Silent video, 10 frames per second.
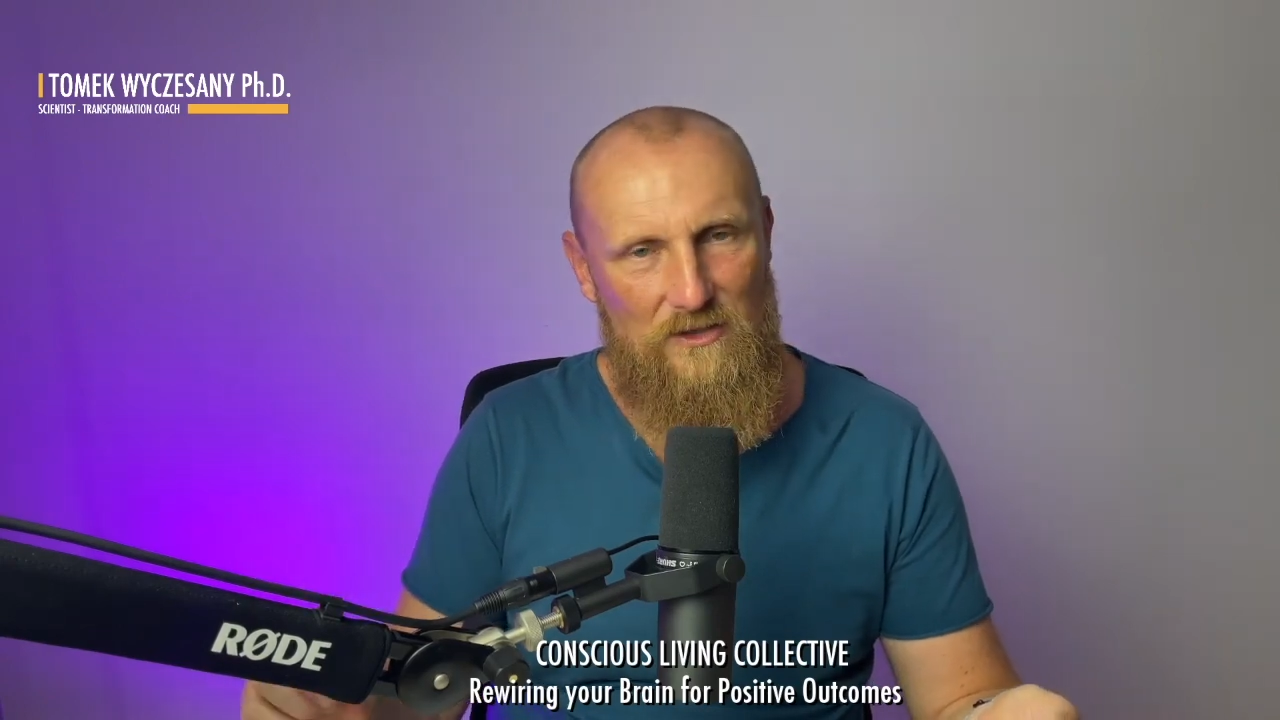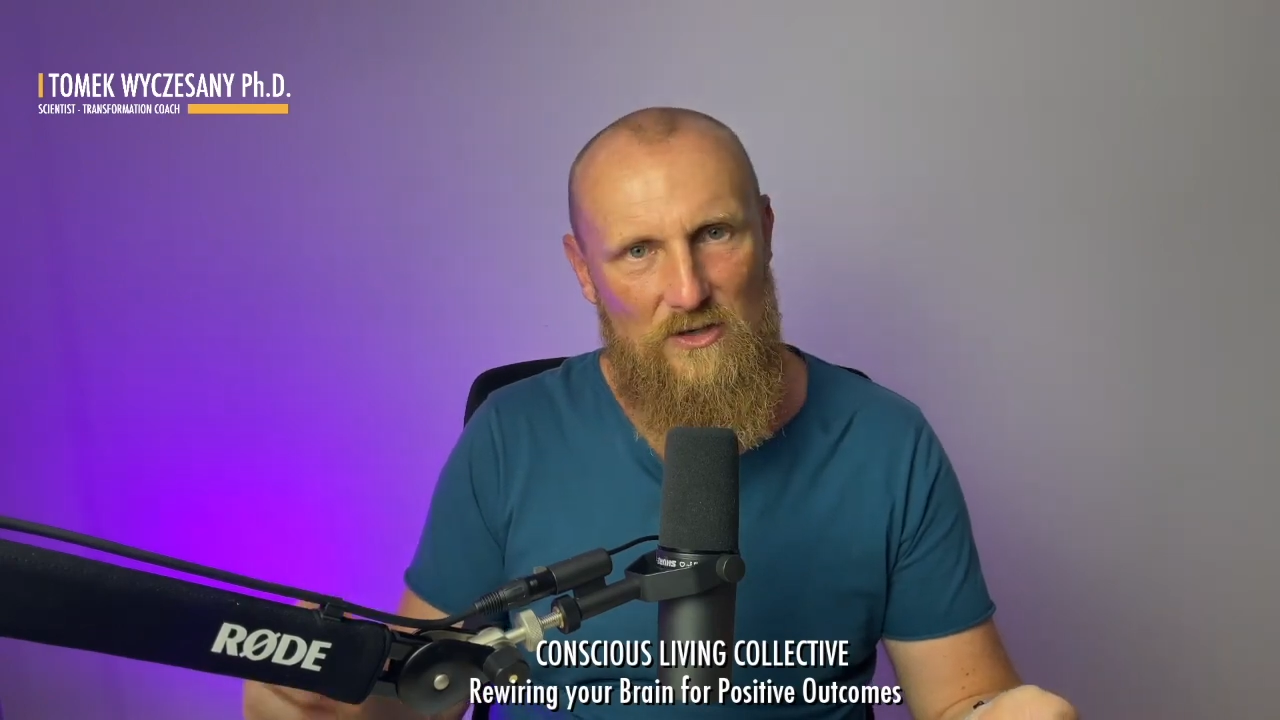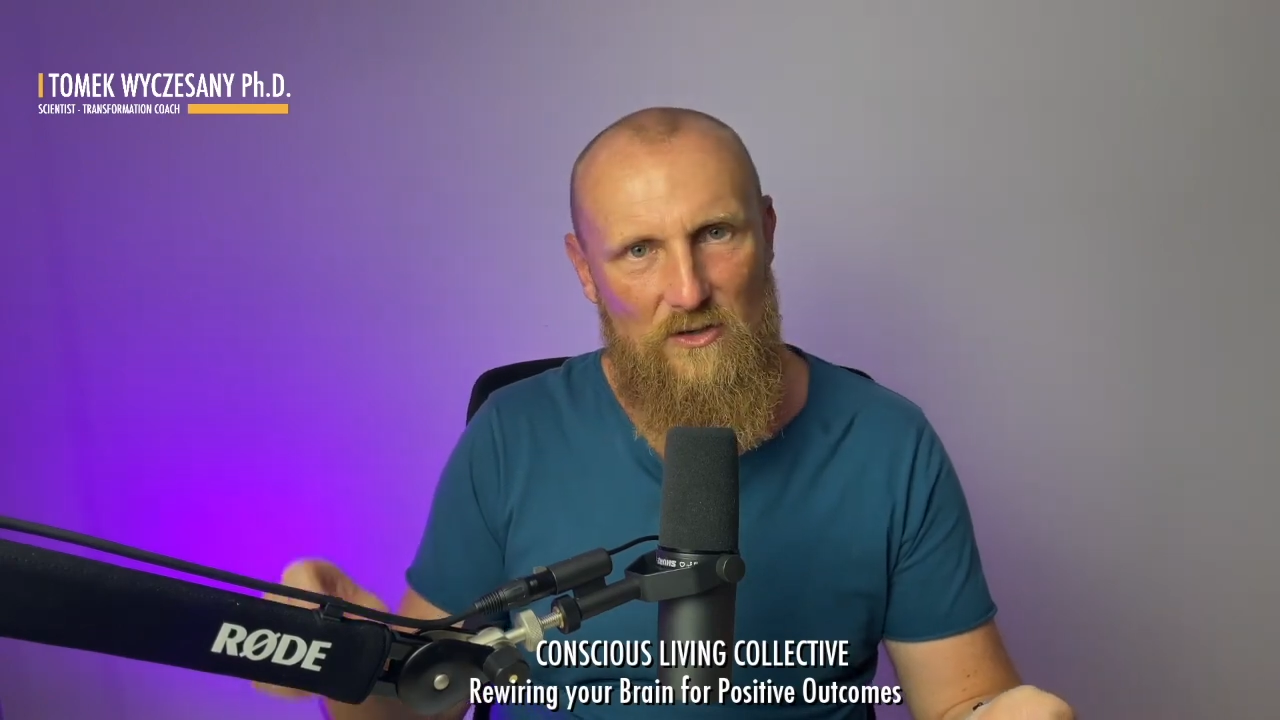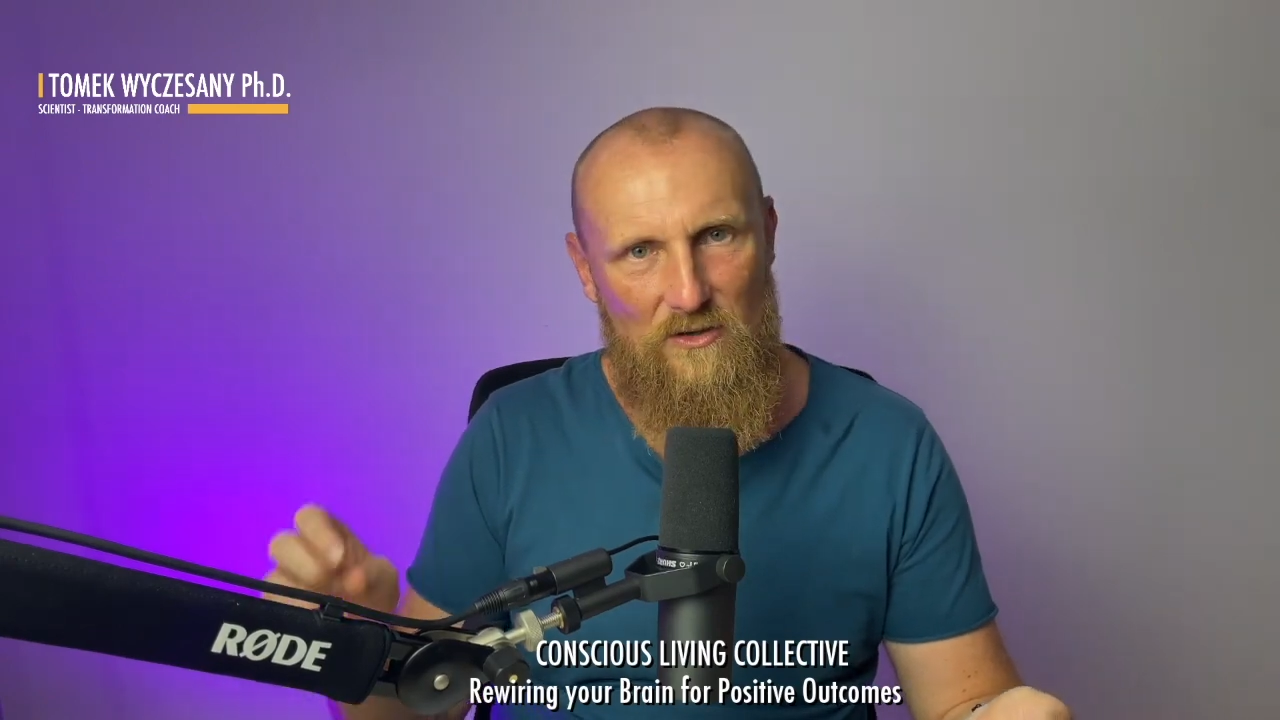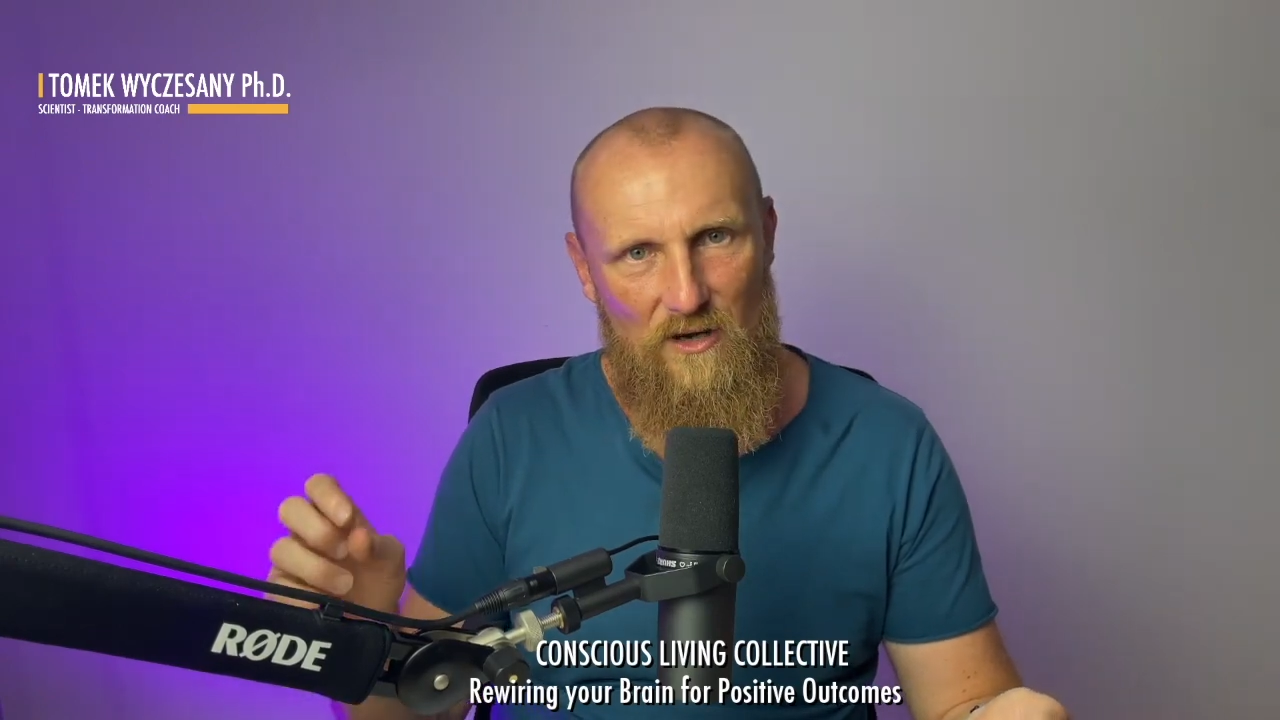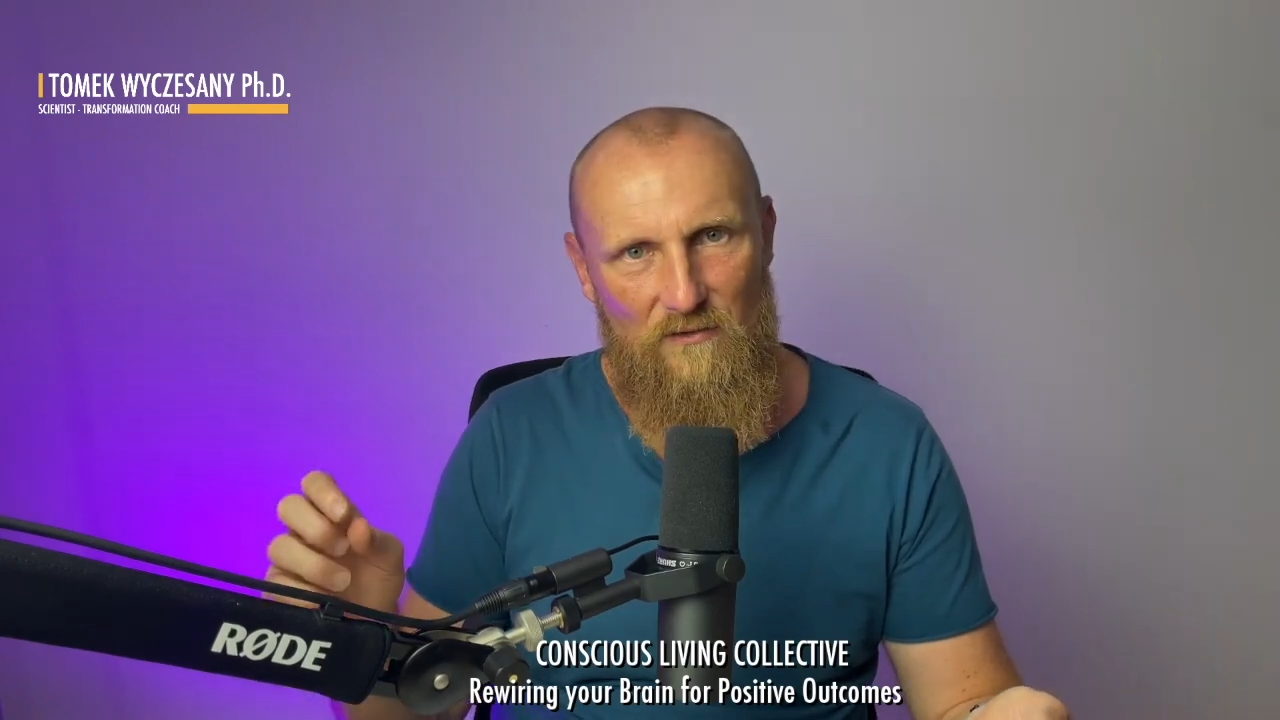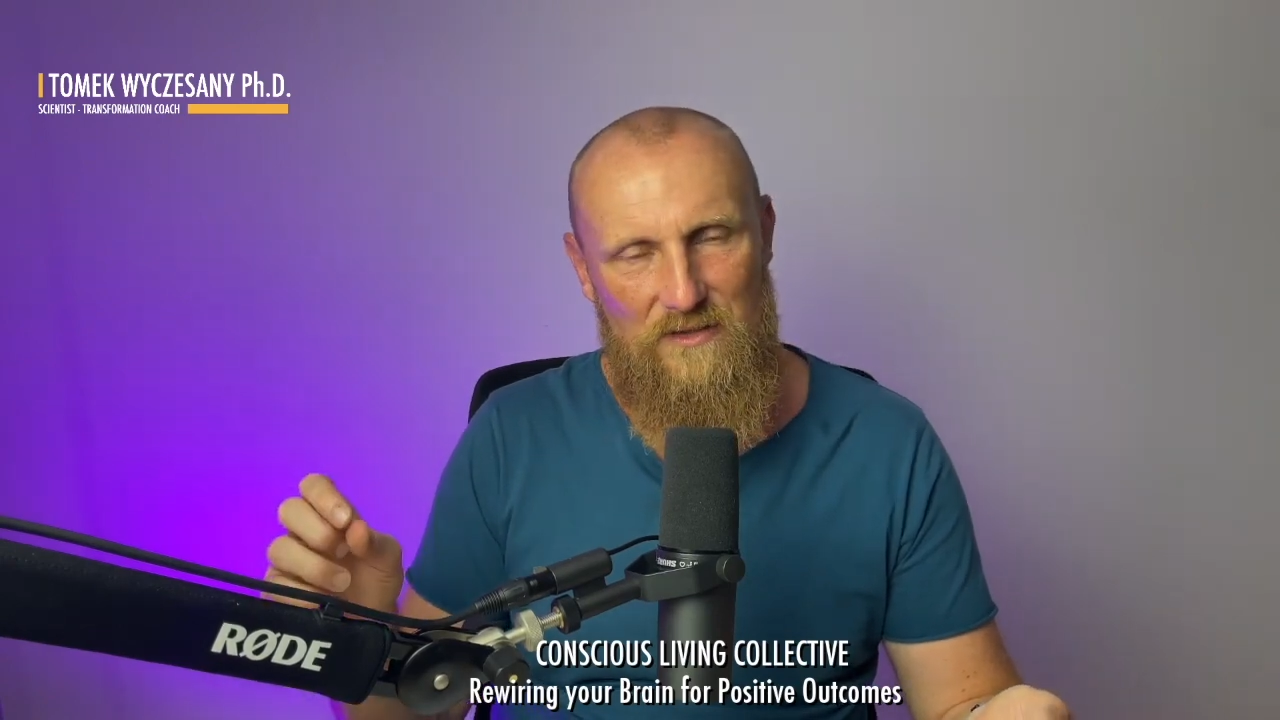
to your nervous